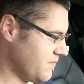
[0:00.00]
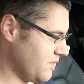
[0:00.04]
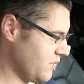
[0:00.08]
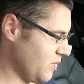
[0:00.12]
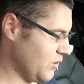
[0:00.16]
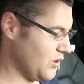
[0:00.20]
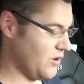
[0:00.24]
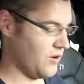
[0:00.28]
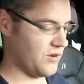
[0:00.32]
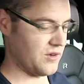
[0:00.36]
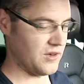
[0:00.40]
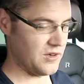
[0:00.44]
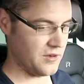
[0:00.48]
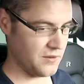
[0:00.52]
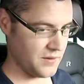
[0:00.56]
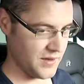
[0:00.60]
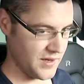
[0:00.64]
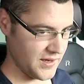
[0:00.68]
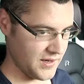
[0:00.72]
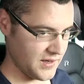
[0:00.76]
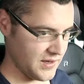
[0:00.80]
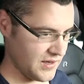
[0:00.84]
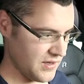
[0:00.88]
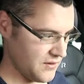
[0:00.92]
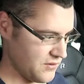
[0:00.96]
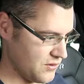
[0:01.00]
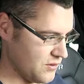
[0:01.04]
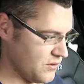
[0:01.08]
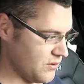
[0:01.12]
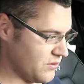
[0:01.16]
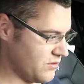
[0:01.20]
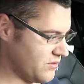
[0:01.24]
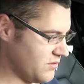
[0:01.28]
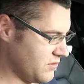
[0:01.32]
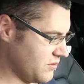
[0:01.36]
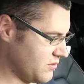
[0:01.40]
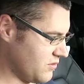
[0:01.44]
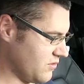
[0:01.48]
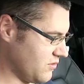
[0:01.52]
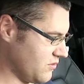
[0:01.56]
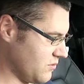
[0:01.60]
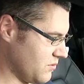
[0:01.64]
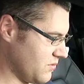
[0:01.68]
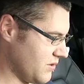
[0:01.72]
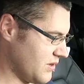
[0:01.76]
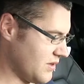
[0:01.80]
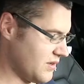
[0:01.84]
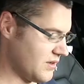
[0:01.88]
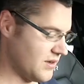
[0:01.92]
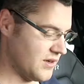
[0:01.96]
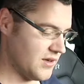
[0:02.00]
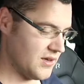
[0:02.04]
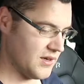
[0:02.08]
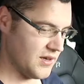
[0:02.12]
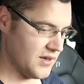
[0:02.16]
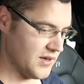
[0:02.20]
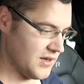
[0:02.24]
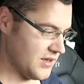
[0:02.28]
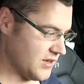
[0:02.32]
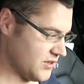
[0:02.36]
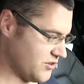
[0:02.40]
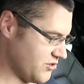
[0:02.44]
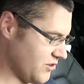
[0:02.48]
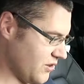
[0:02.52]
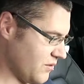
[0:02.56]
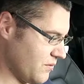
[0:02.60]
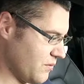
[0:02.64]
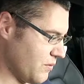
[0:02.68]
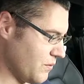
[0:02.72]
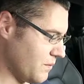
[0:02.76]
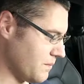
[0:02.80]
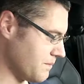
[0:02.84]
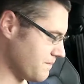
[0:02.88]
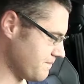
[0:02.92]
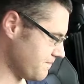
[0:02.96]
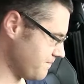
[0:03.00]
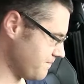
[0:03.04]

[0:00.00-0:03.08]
We're not going to do that in here, of course, because we're in a showroom.